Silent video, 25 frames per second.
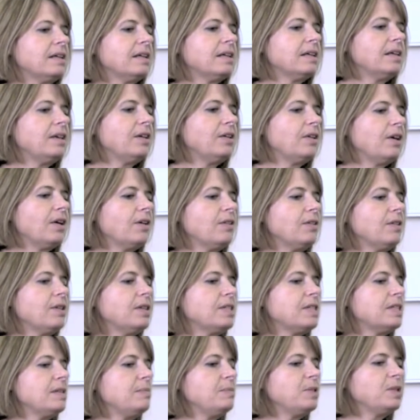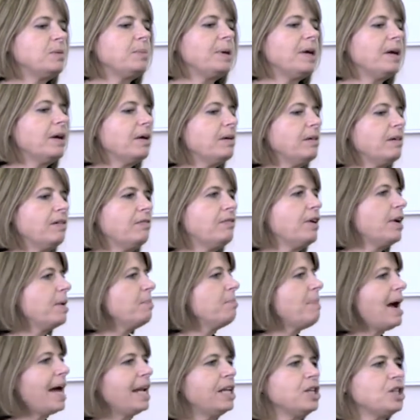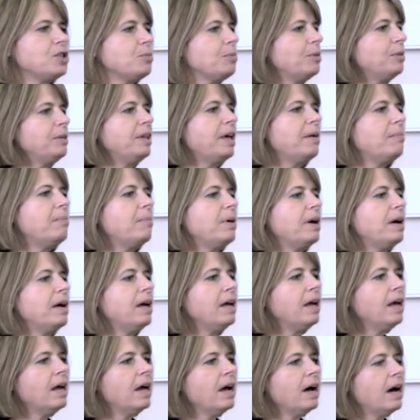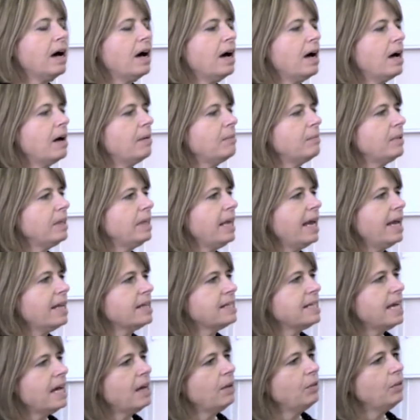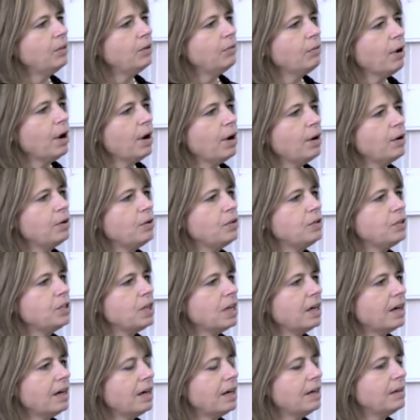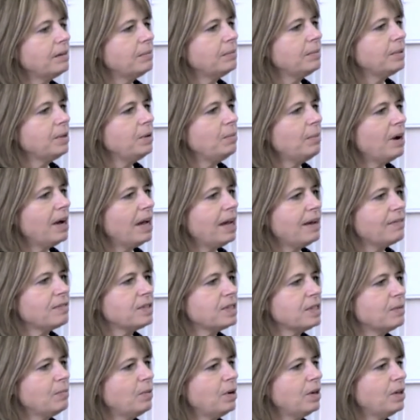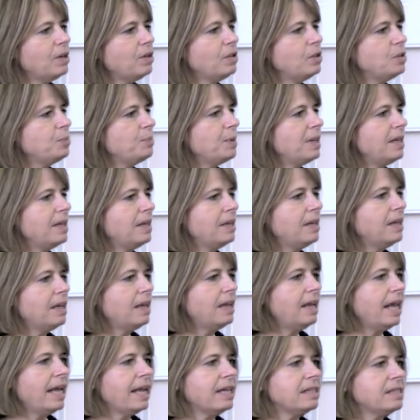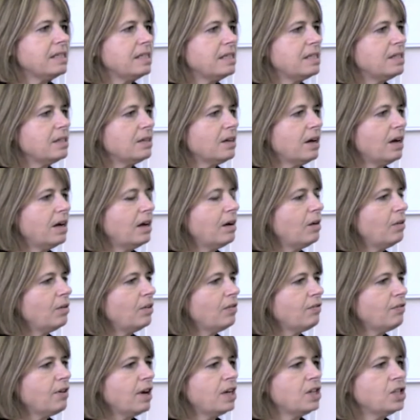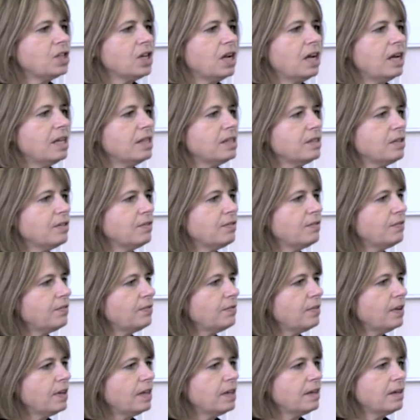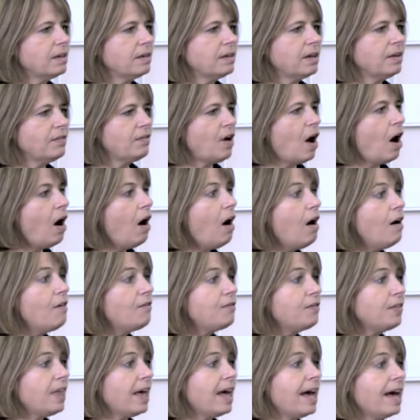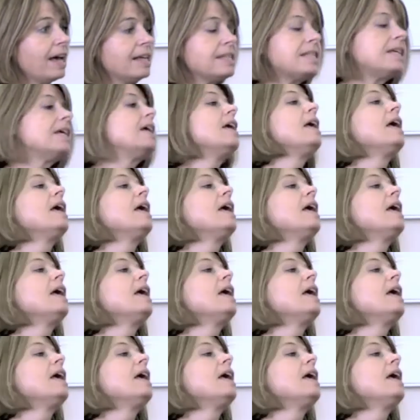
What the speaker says: you know, it seems to be a very manageable number. Yet down the road, you might have someone who's been elected on a franchise of half that.